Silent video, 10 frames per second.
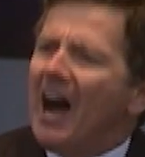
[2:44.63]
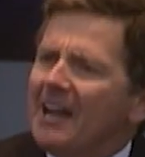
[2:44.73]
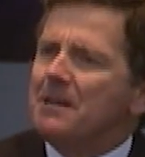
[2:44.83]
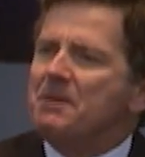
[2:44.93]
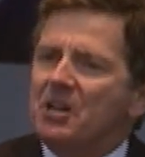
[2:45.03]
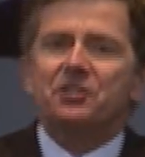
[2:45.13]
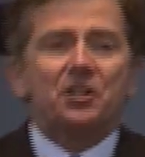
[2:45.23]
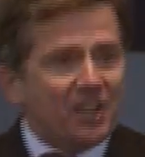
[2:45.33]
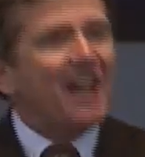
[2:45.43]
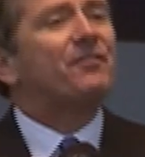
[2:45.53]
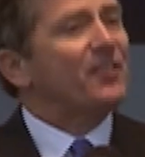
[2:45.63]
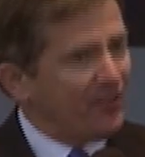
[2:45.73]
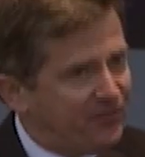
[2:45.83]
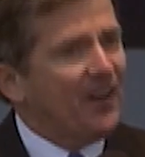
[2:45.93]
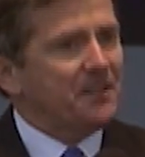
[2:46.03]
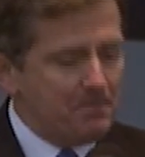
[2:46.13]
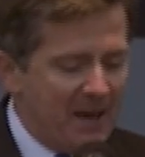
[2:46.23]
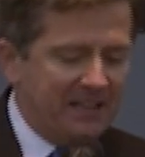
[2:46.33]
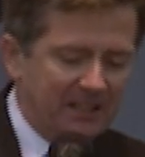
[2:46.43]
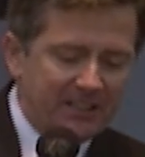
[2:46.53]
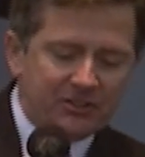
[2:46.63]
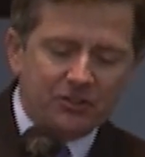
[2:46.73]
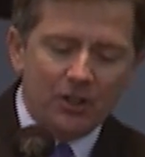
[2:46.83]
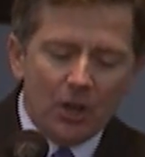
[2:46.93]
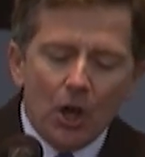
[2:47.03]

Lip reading: am here today for the fundamentalist